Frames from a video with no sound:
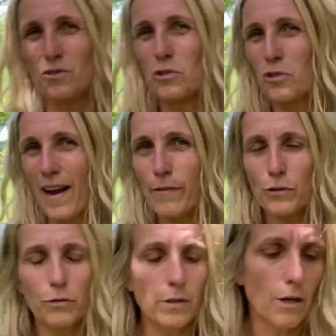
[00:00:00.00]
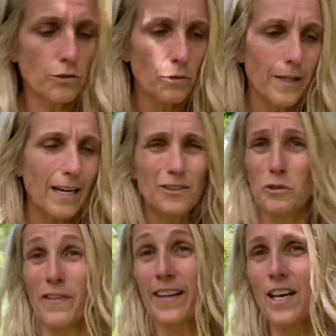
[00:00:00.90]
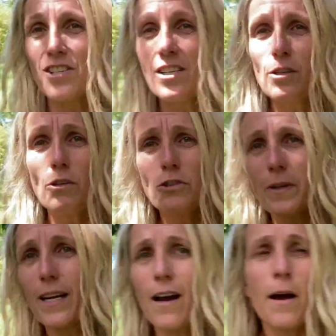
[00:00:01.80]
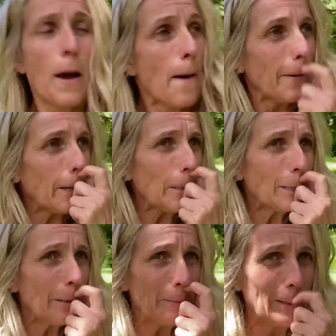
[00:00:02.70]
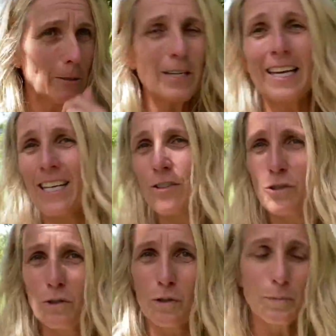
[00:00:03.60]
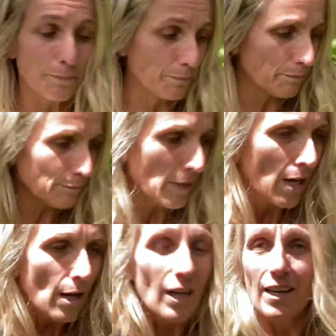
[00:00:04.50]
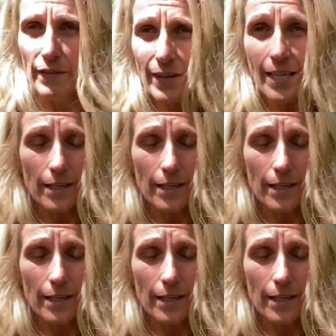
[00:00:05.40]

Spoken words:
travel through Costa Rica, to vacation in Costa Rica, but also if you're looking into living in